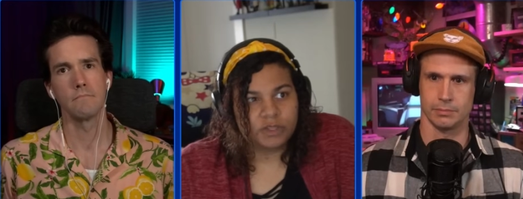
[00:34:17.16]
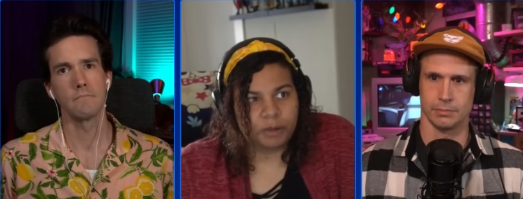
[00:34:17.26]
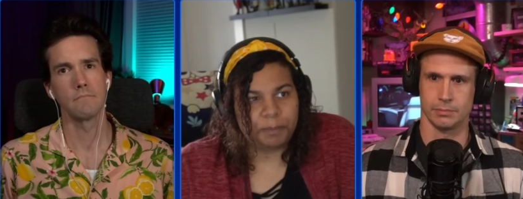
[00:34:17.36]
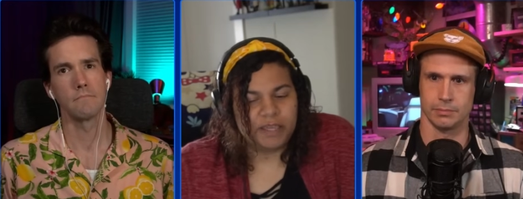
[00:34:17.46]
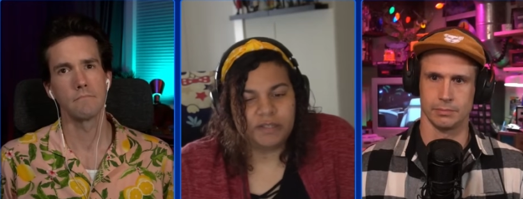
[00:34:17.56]

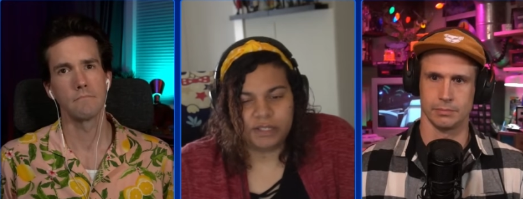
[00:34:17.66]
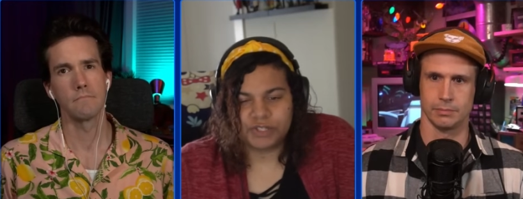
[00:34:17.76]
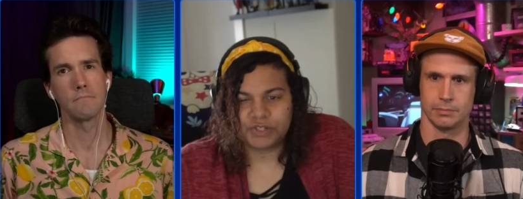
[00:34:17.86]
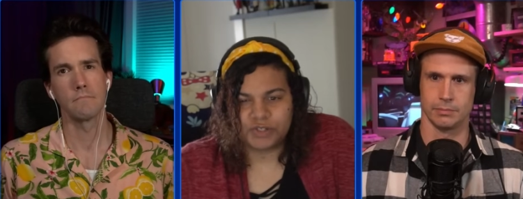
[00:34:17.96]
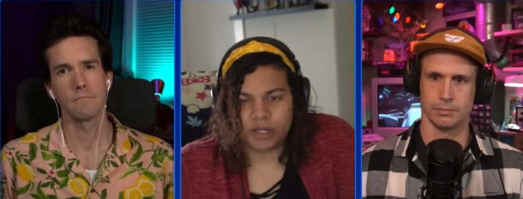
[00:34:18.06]
Speaker 1: their pacing
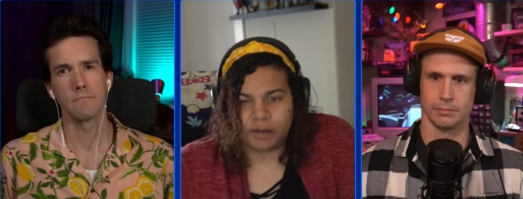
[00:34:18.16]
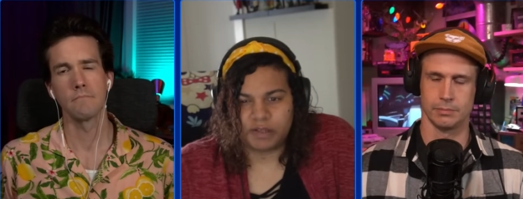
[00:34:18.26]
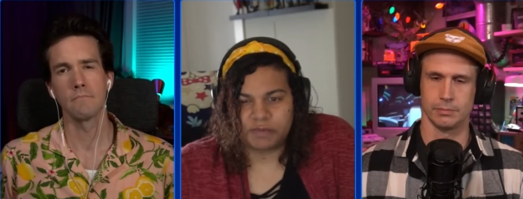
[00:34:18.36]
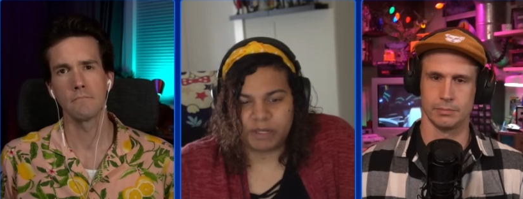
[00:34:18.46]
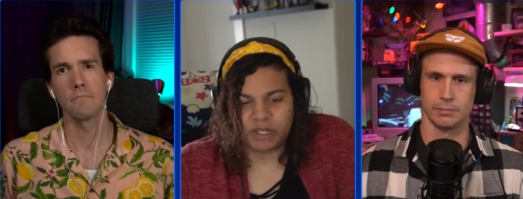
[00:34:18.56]
is just
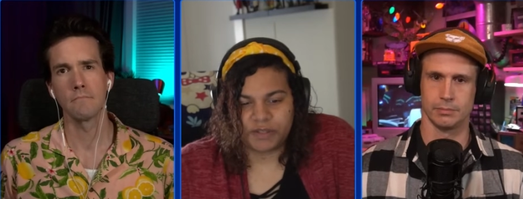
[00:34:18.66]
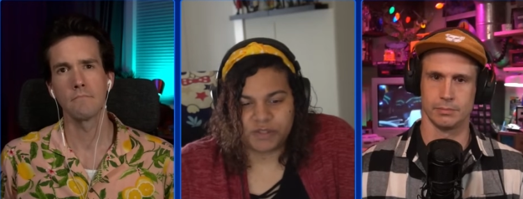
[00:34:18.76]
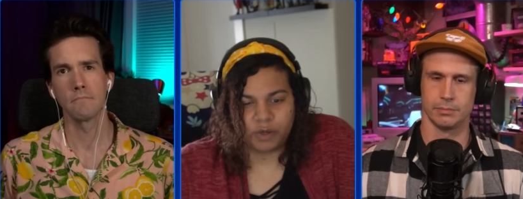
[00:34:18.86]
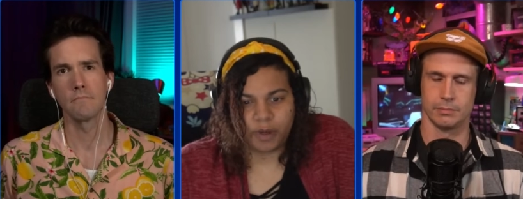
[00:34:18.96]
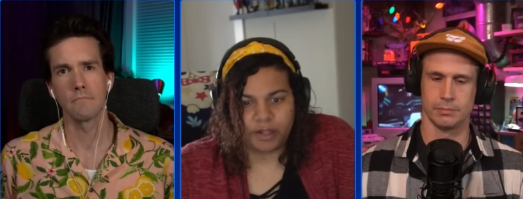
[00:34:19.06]
has been done
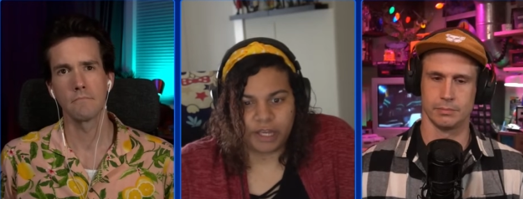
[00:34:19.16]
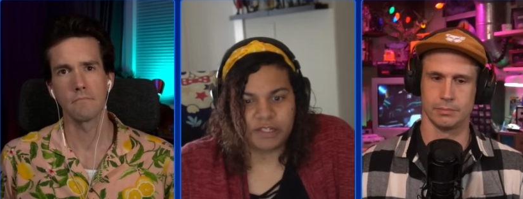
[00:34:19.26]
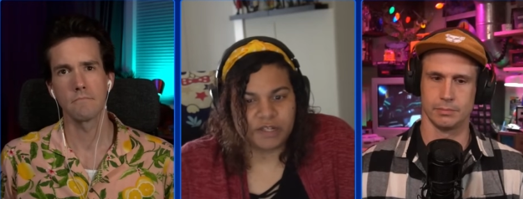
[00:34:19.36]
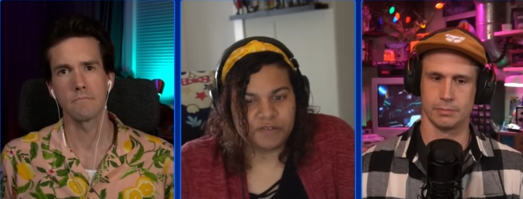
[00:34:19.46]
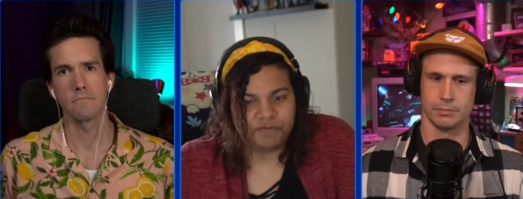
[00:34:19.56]
so well.
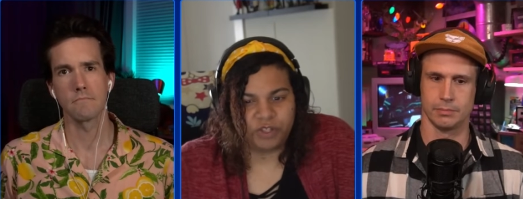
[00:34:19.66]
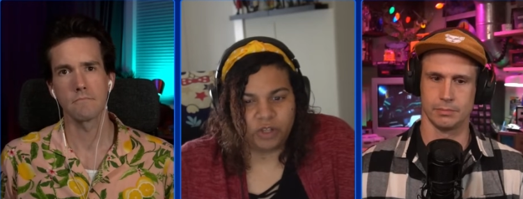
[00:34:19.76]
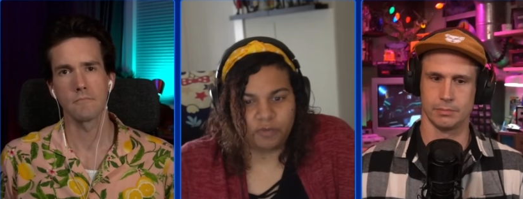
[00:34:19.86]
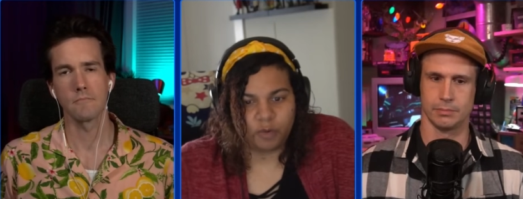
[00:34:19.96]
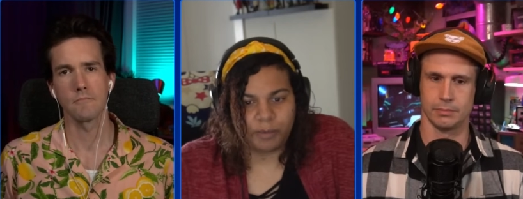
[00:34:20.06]
It doesn't feel
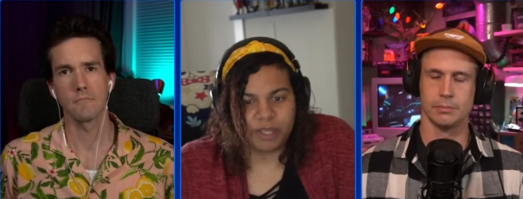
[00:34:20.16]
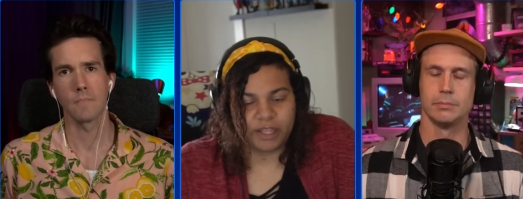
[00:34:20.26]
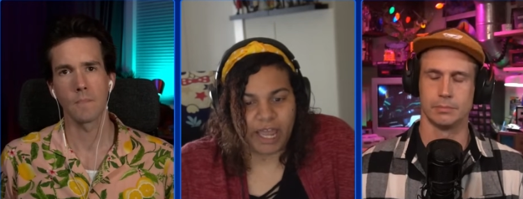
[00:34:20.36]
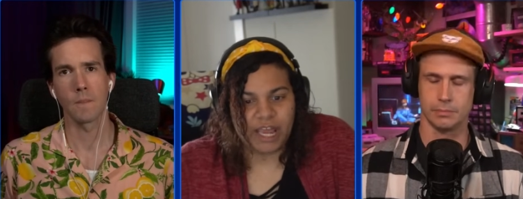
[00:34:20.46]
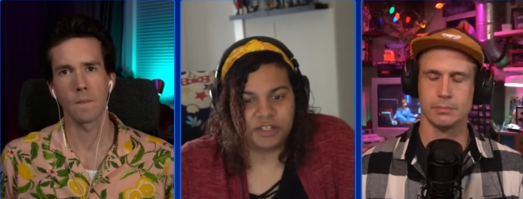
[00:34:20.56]
overwhelming.
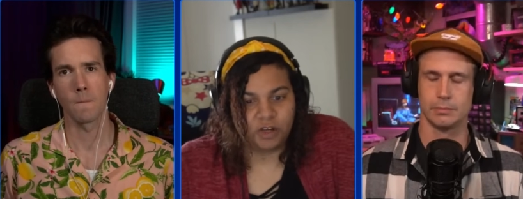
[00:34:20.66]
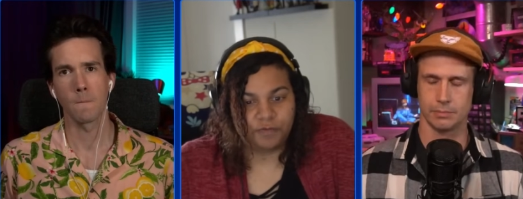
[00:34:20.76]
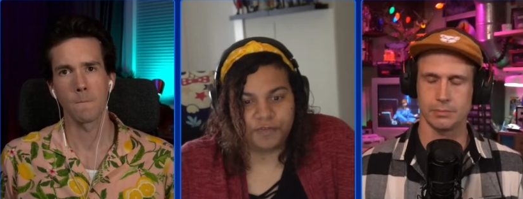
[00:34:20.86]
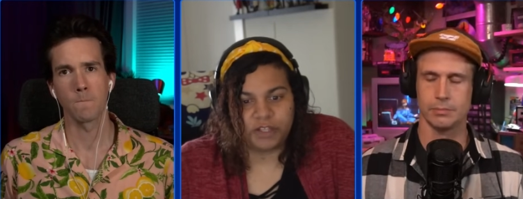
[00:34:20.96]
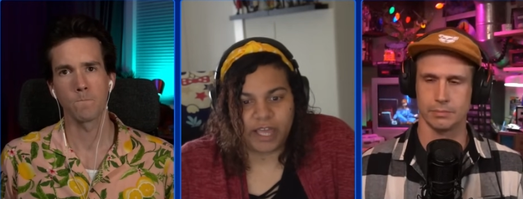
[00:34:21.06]
Like, I
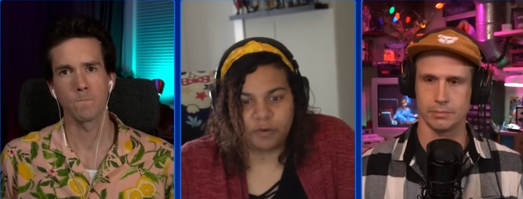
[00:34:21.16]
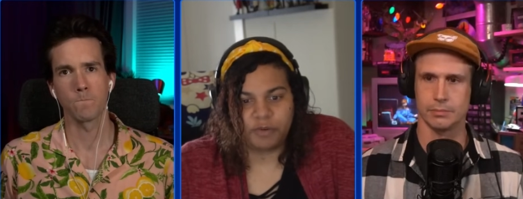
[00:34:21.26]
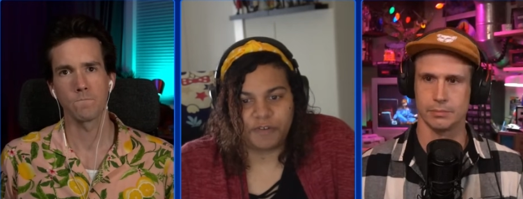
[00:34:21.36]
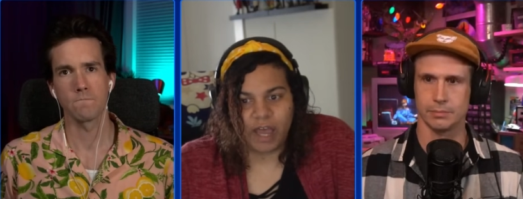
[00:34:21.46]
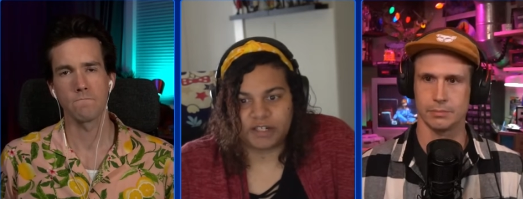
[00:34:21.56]
don't feel like
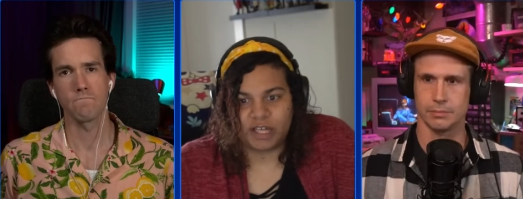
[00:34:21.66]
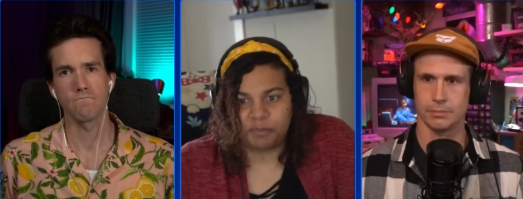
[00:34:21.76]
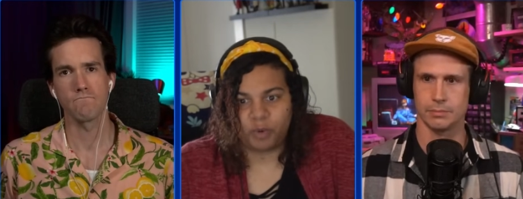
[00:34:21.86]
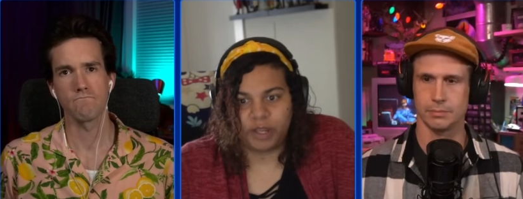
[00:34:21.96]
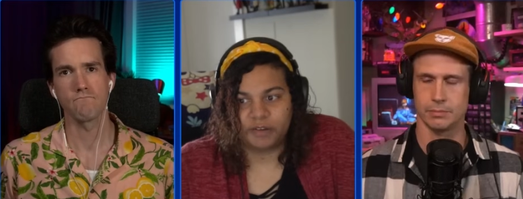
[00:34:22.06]
we've gotten to
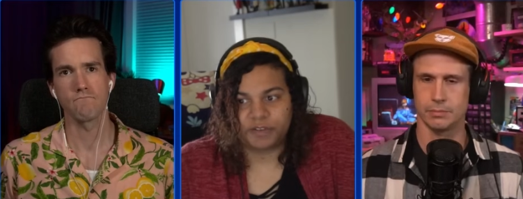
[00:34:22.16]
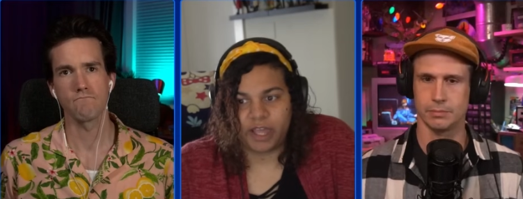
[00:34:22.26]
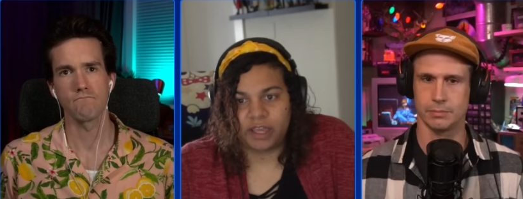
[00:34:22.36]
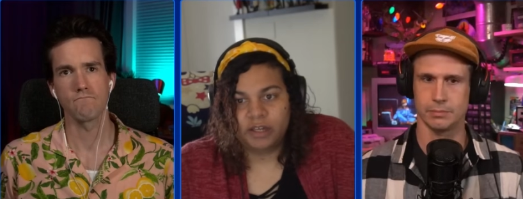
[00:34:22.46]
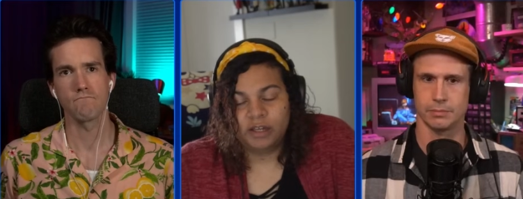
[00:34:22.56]
that point of
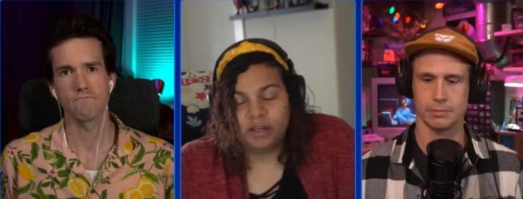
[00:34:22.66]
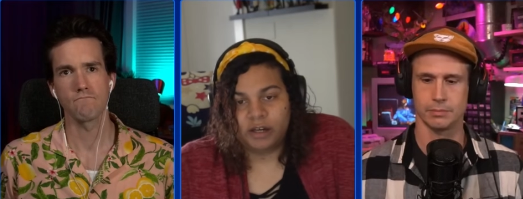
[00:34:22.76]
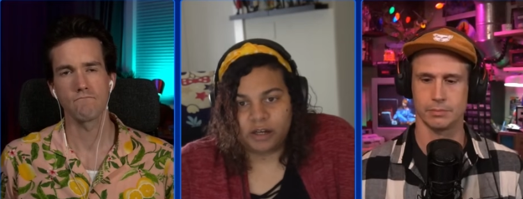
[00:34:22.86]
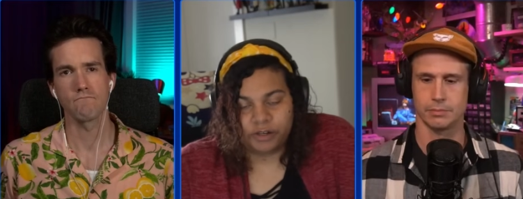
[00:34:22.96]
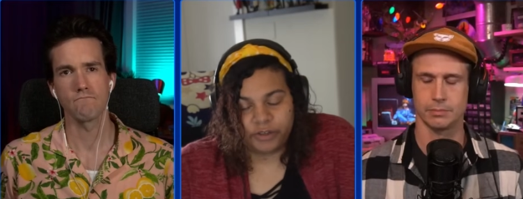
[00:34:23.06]
like,
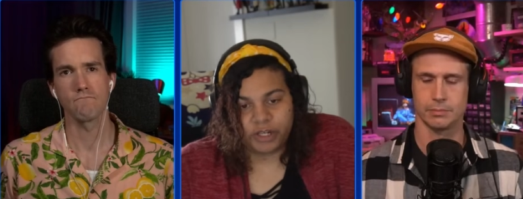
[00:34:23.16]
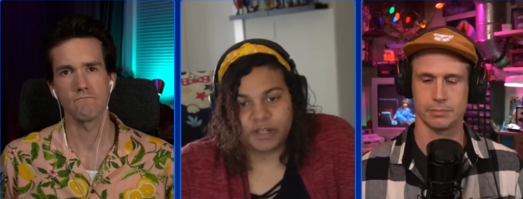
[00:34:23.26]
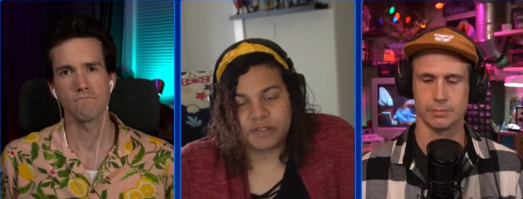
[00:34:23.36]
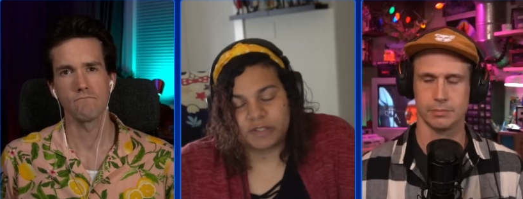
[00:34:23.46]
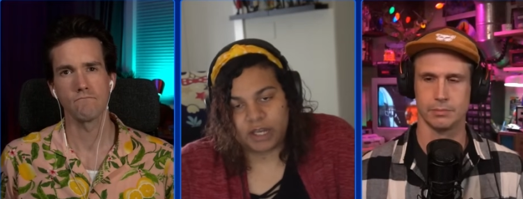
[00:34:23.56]
oh
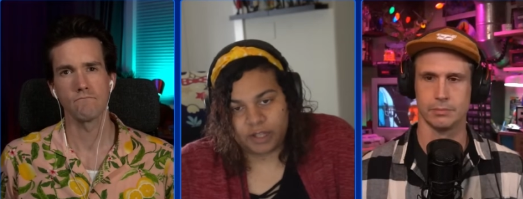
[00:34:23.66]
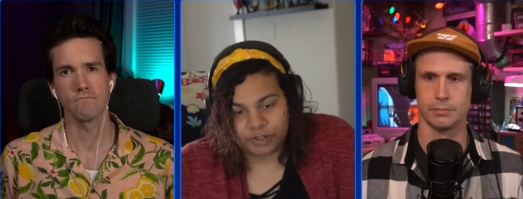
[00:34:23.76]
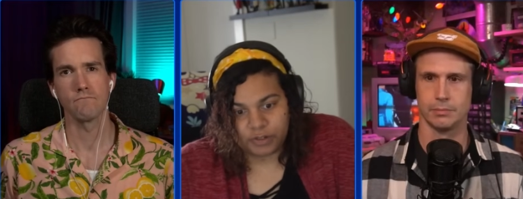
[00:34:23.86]
goodness, it's Call of